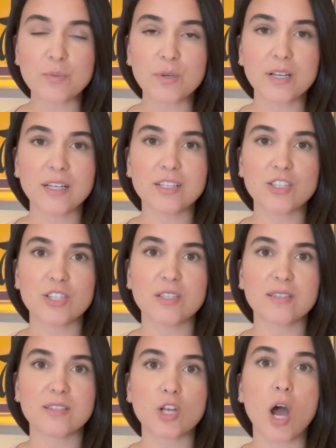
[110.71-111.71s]
we're gonna
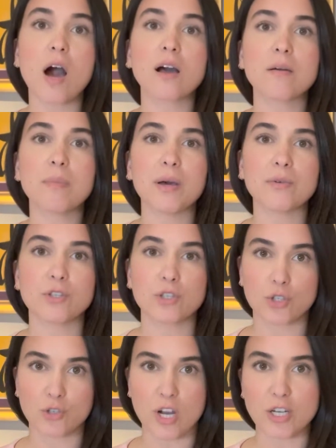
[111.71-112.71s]
just talk about the
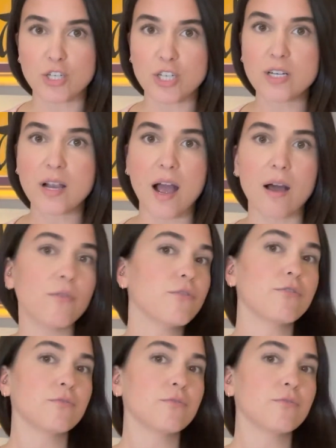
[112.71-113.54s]
structure of